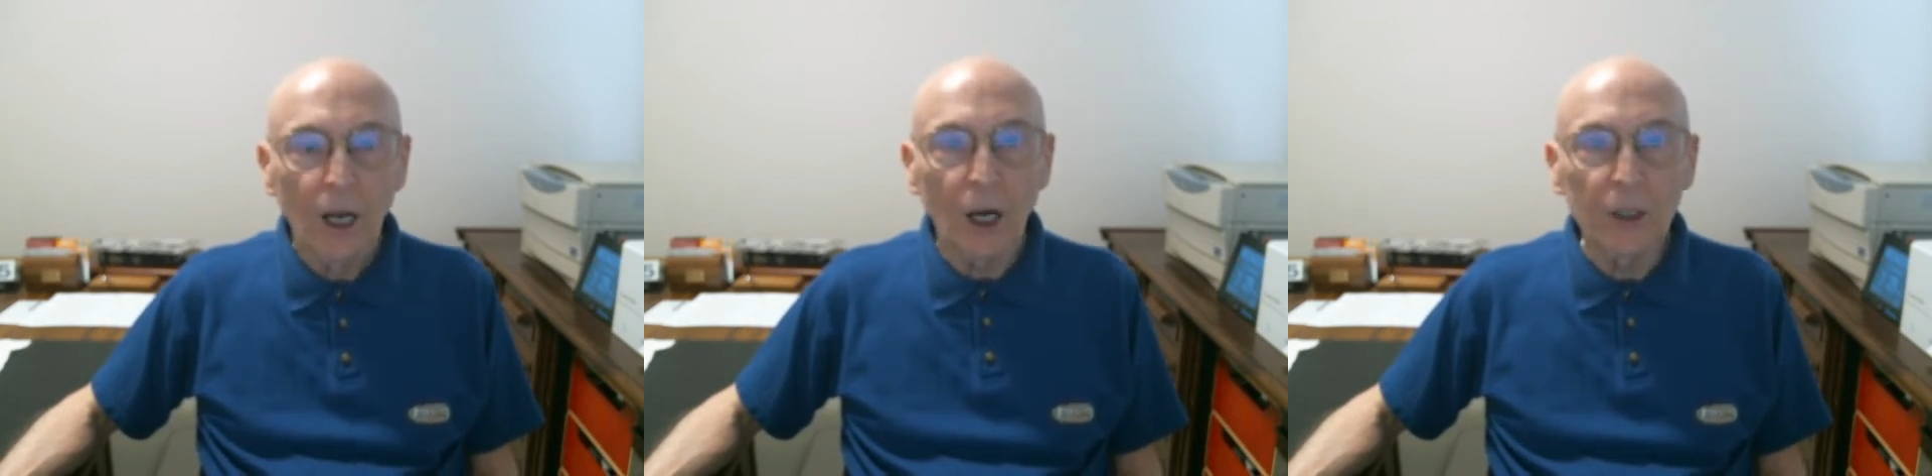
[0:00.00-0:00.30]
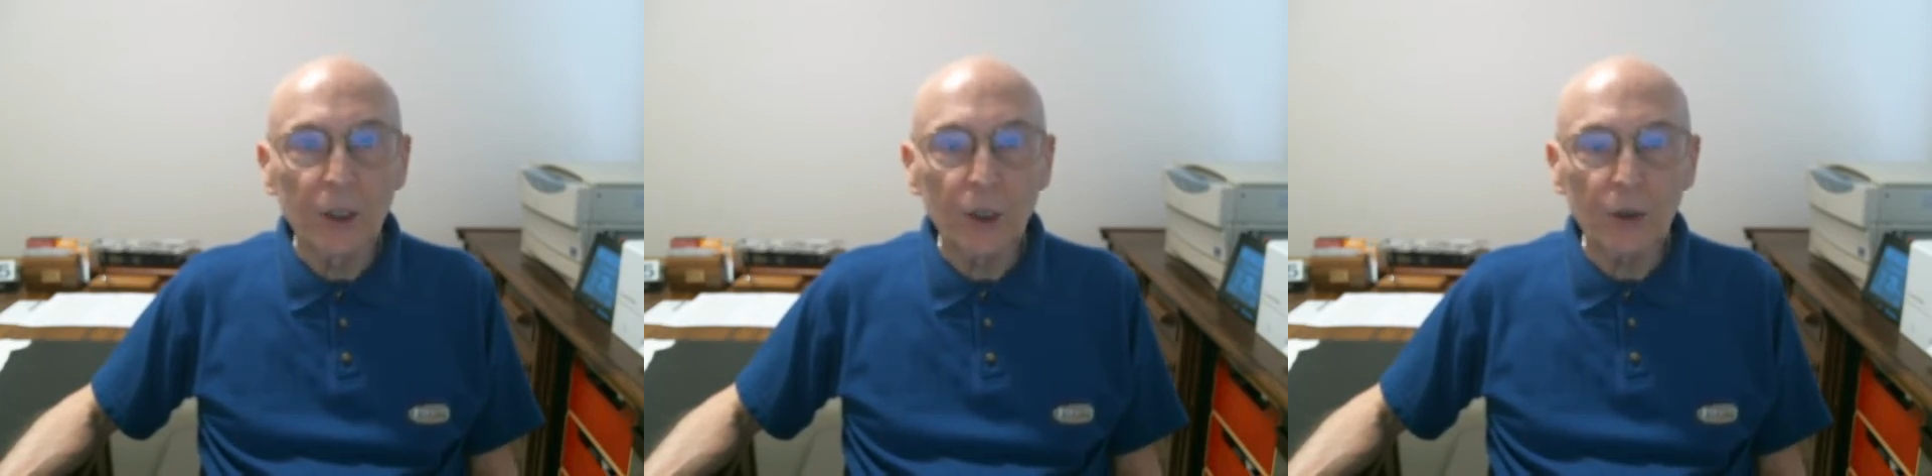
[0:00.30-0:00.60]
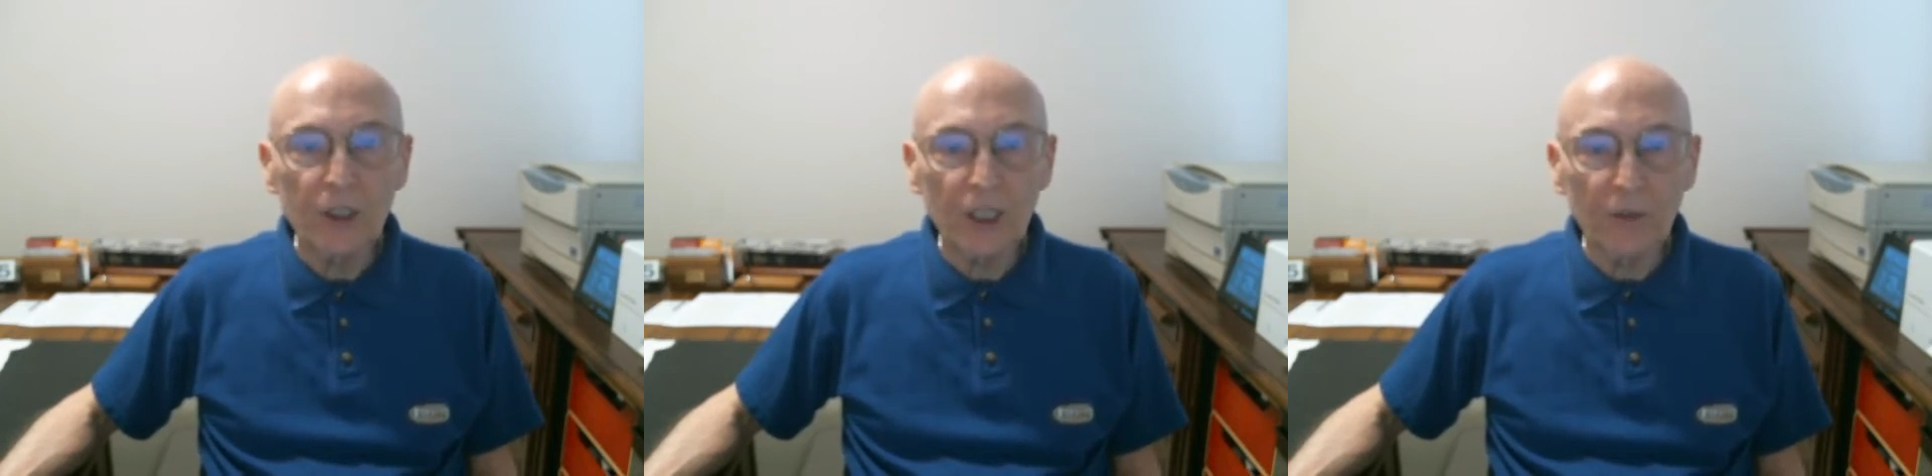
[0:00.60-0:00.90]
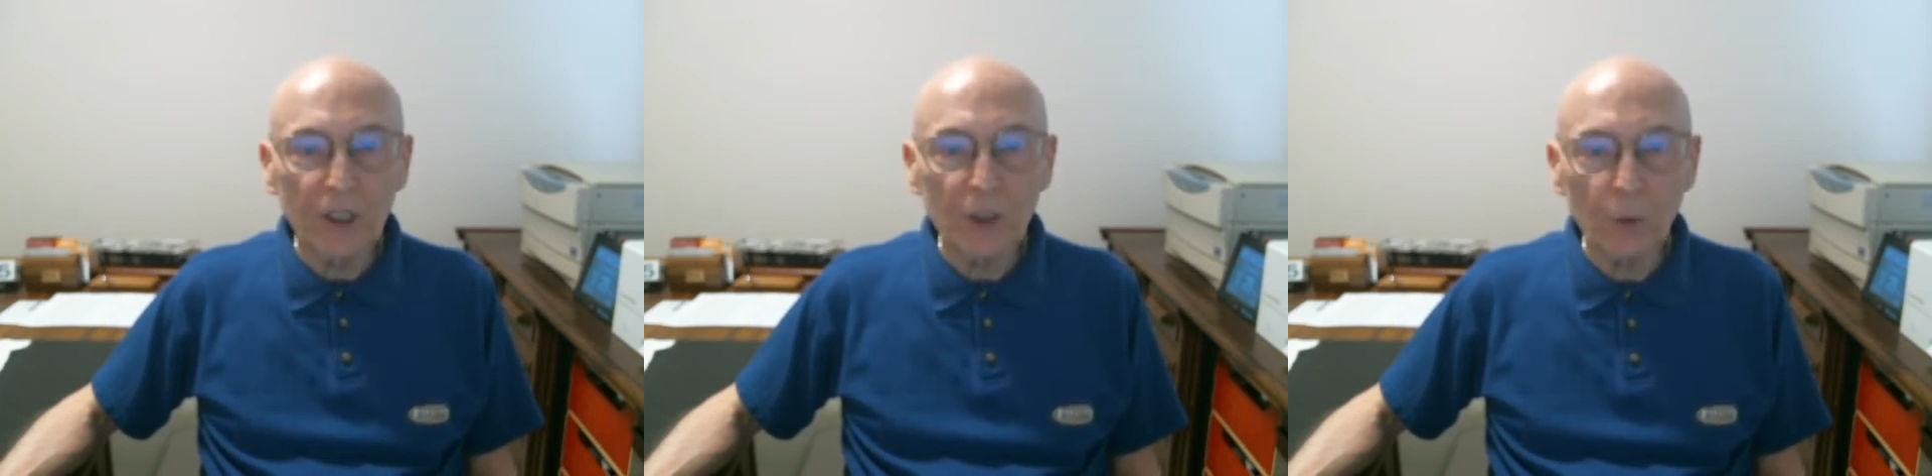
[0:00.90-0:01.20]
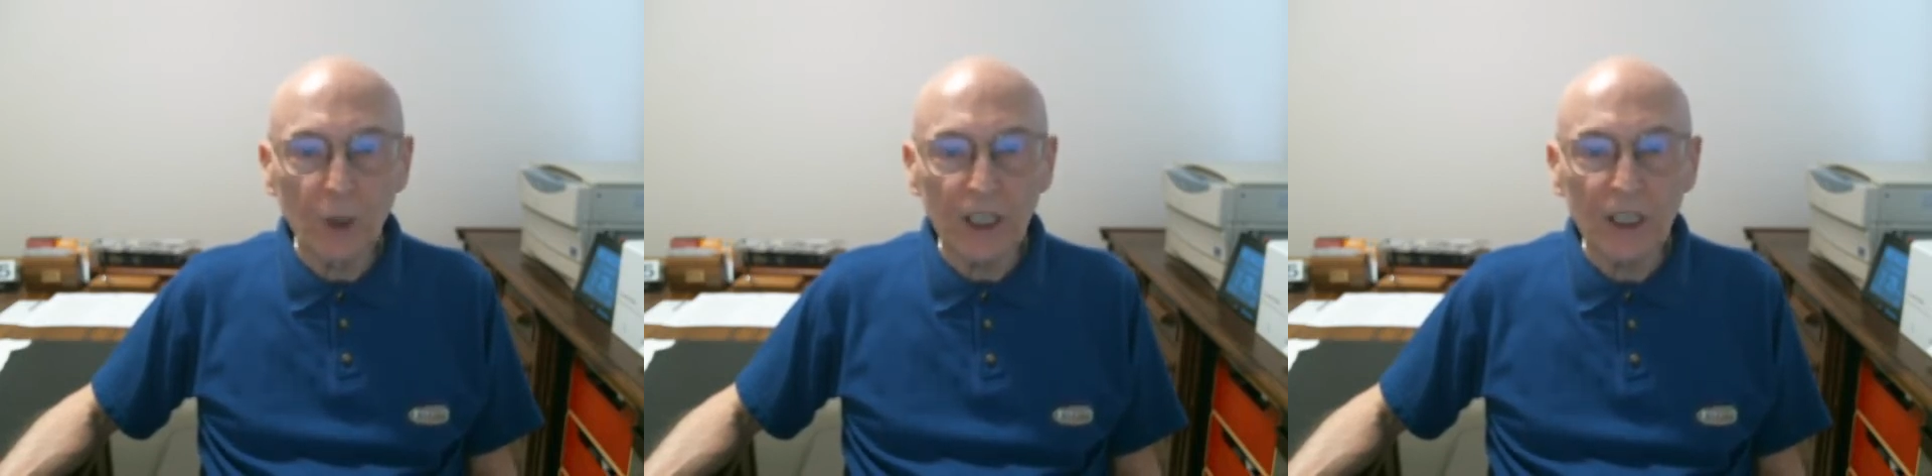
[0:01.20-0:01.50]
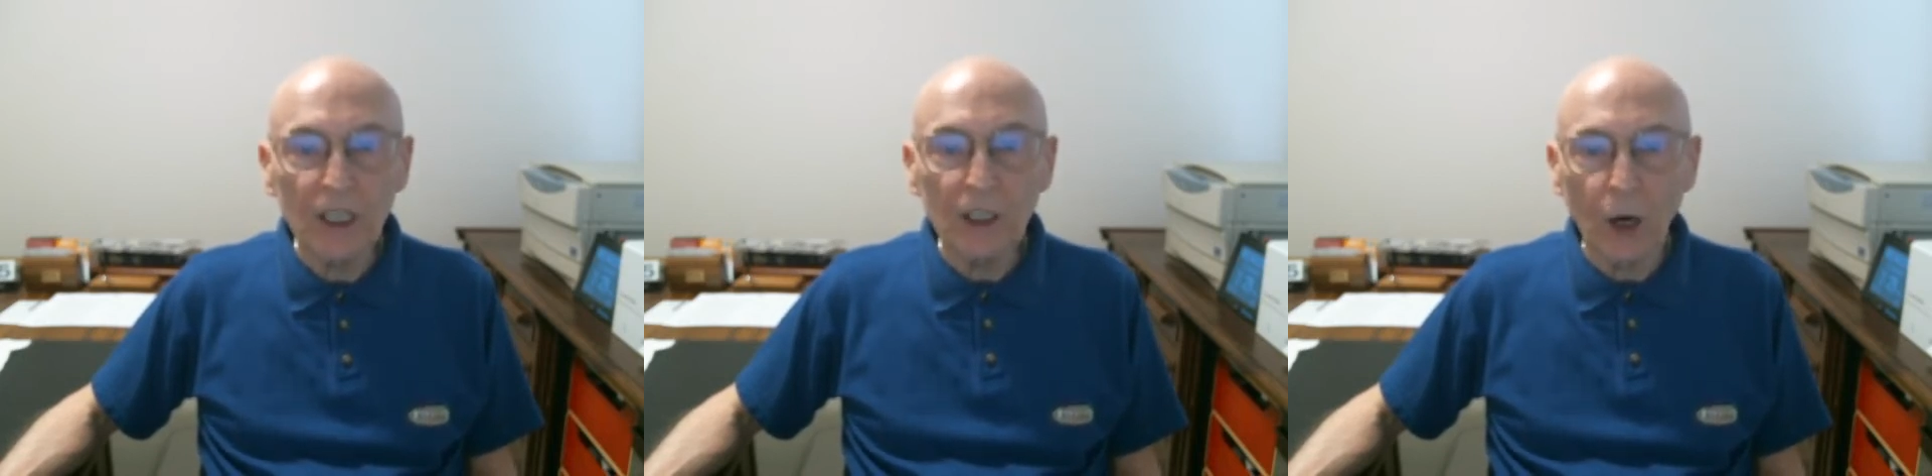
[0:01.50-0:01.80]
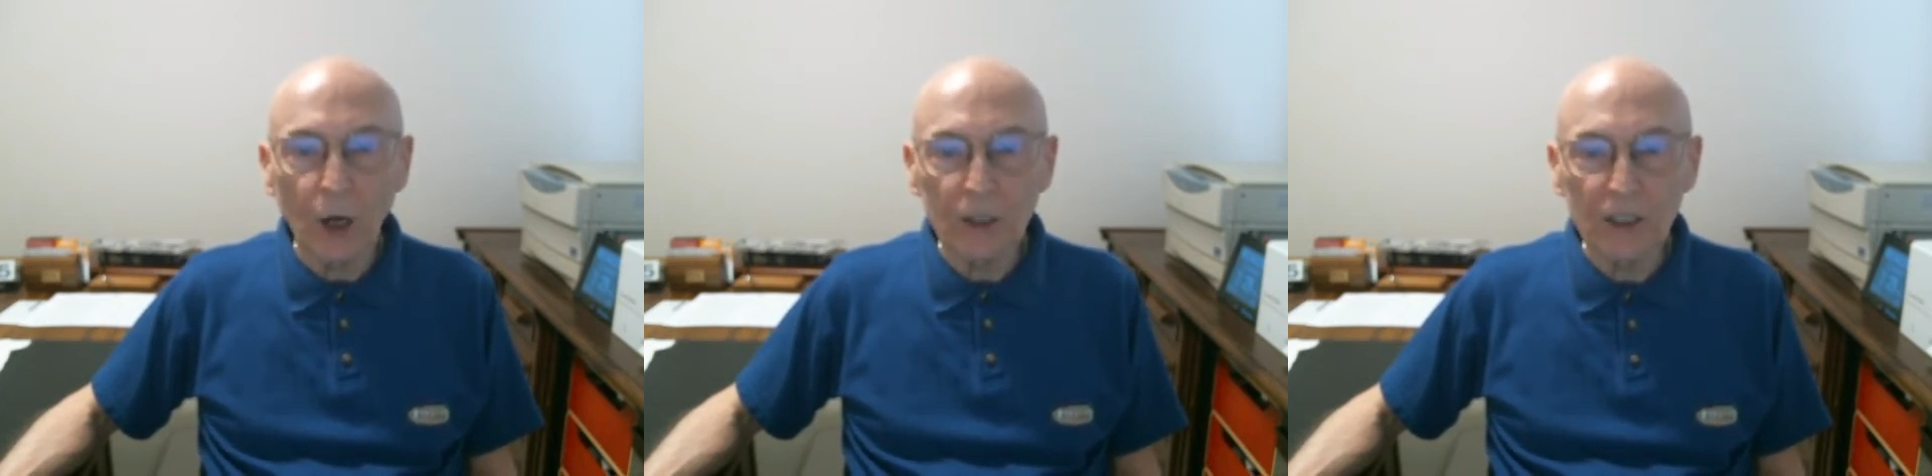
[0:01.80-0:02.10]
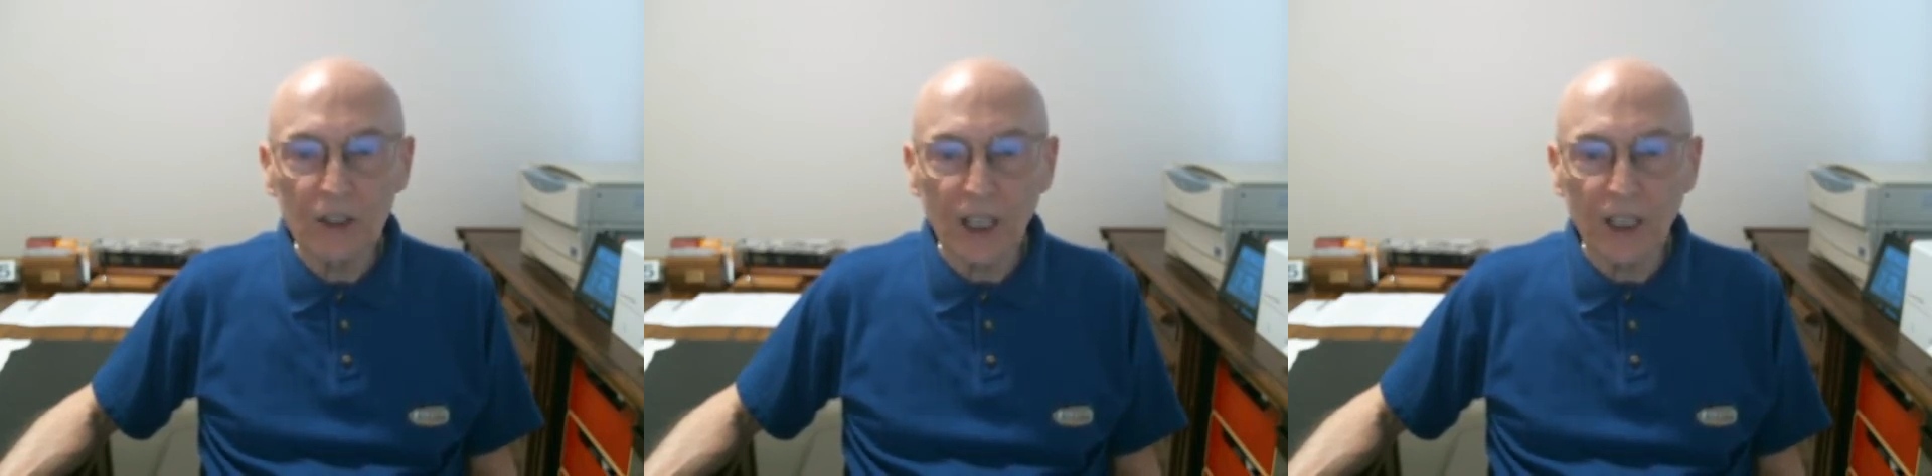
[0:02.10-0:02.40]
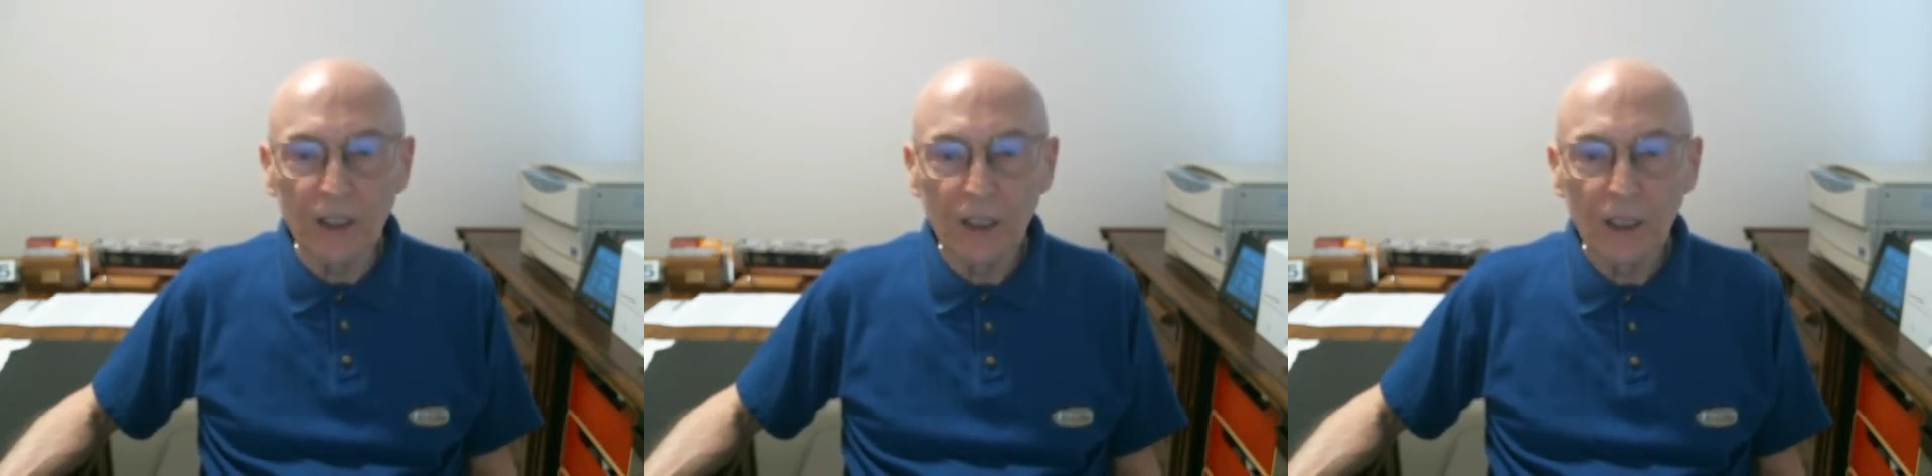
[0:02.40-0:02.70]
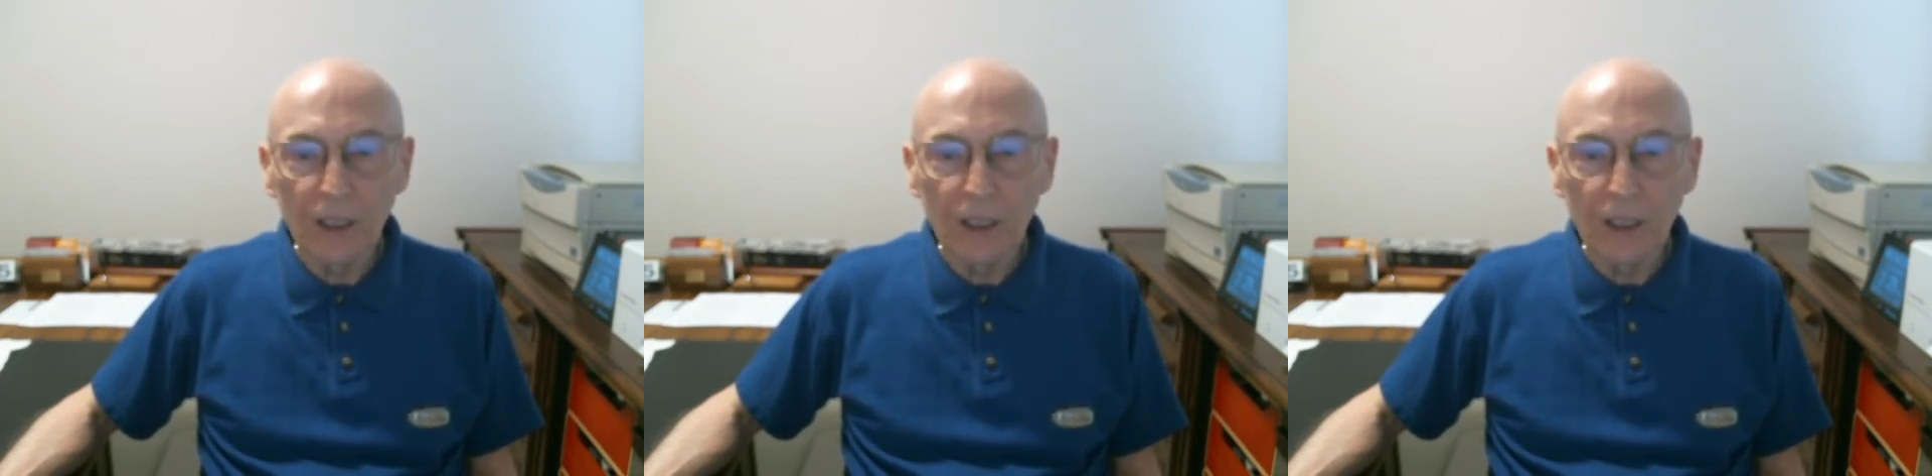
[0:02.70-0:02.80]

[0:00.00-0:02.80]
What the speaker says: On Tuesday of this week, he called and said,